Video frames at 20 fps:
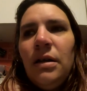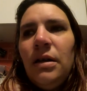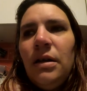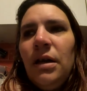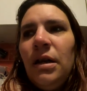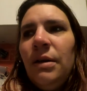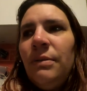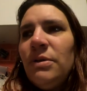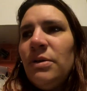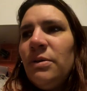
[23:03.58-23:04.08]

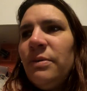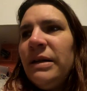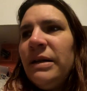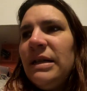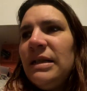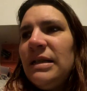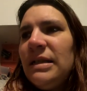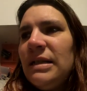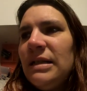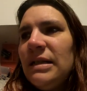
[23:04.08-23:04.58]
he was
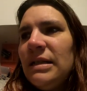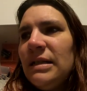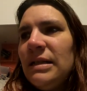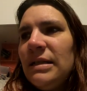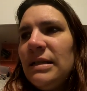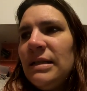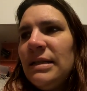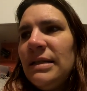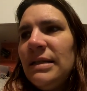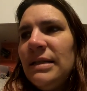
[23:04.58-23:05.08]
always
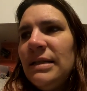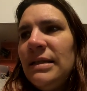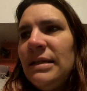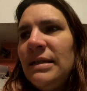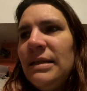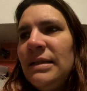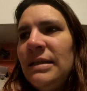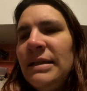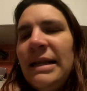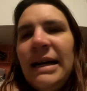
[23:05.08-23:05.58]

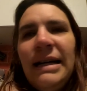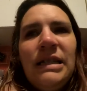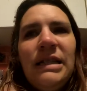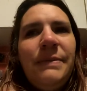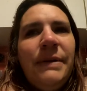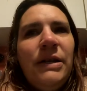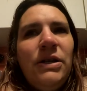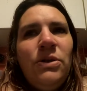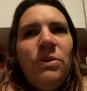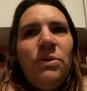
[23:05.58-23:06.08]
that
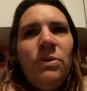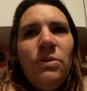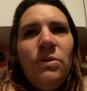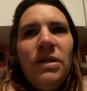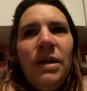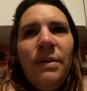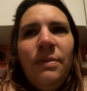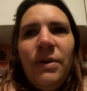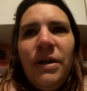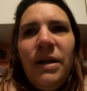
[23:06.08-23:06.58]
special
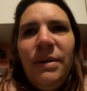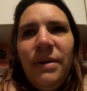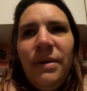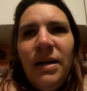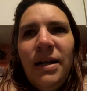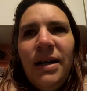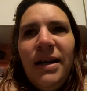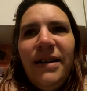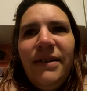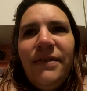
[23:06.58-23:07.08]
someone in
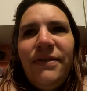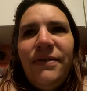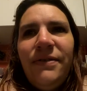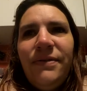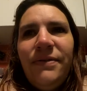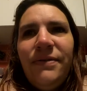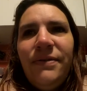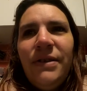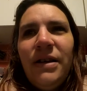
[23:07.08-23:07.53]
my life